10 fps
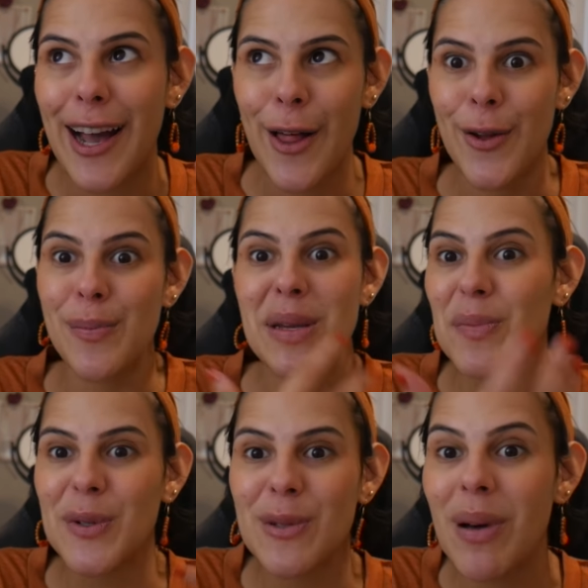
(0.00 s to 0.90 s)
other
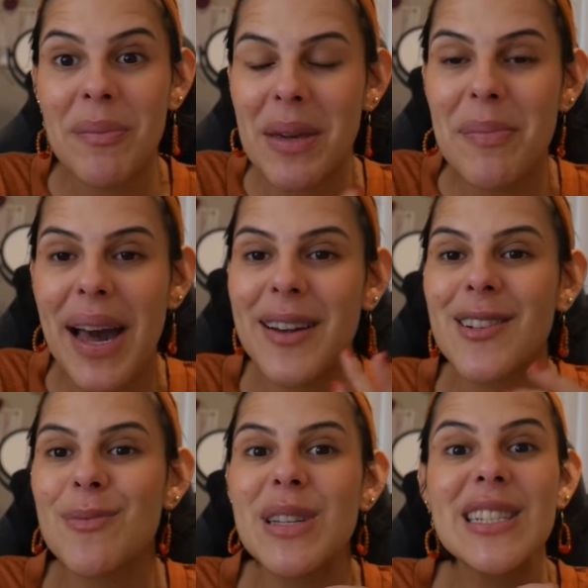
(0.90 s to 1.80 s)
people's pumpkin
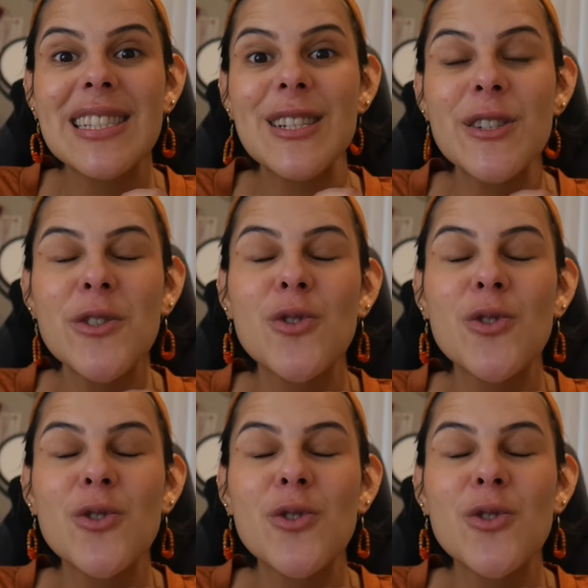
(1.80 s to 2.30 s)
patterns because there is